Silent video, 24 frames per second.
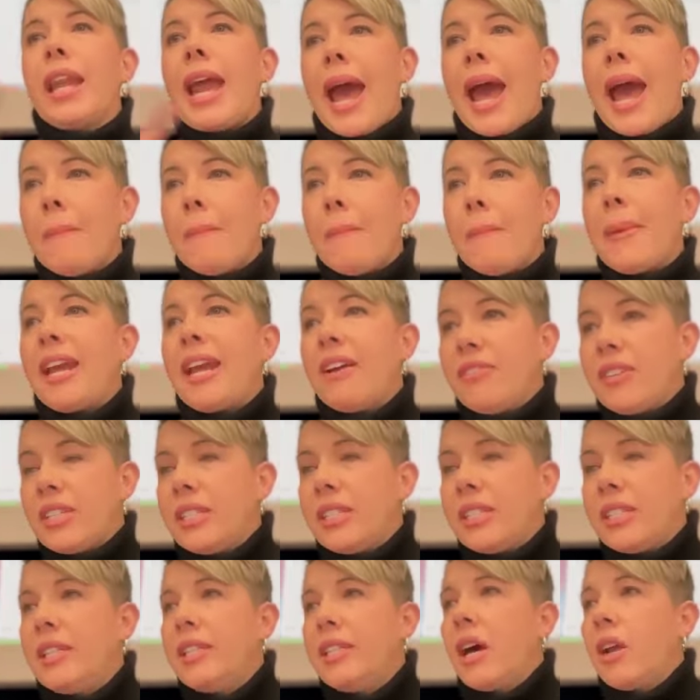
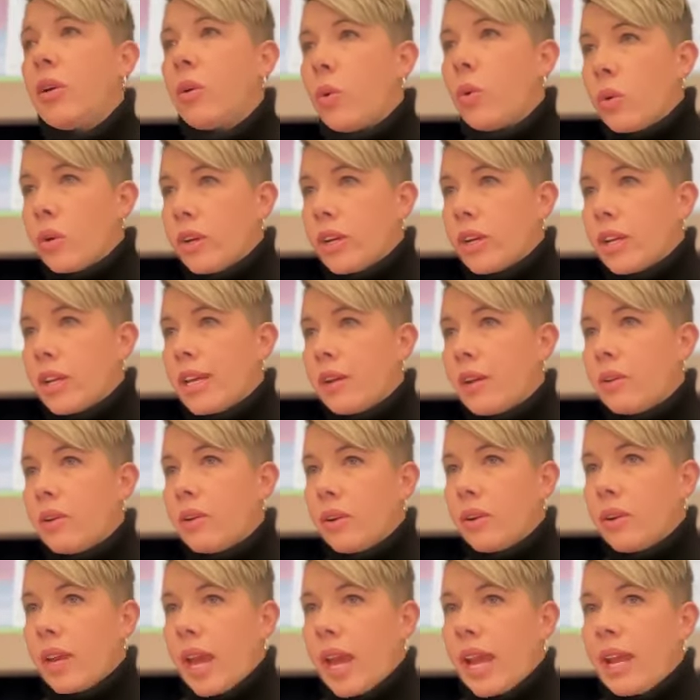@myfsd.org account,
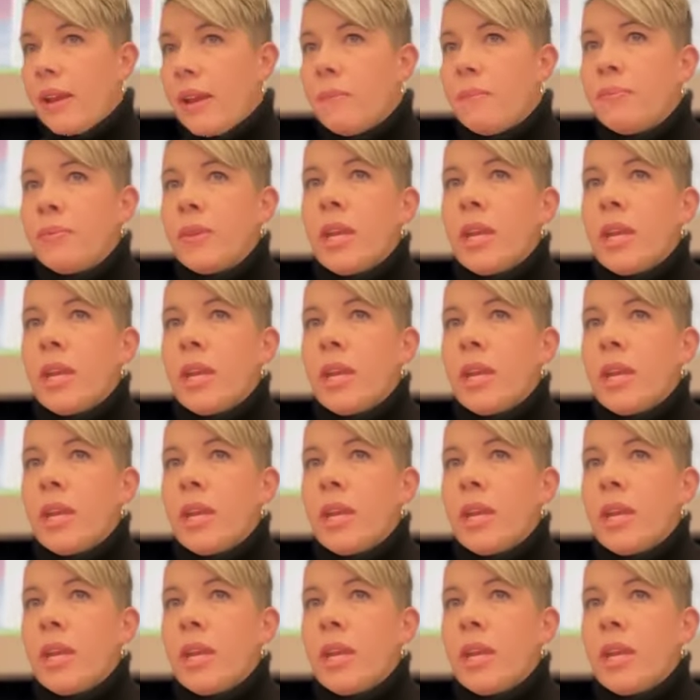okay?